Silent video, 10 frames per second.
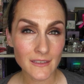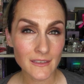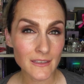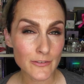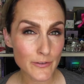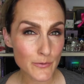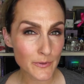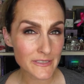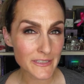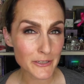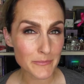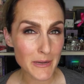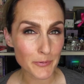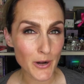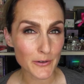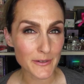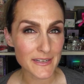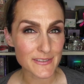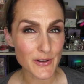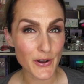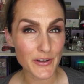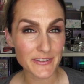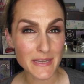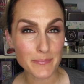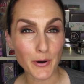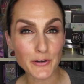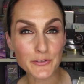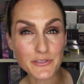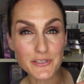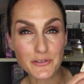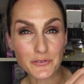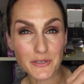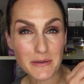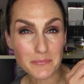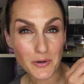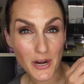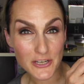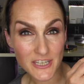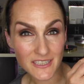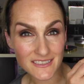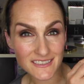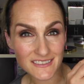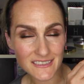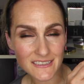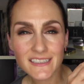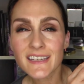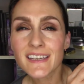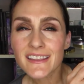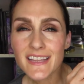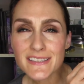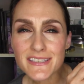If you want to hear my progress on the Partners in Cream project, then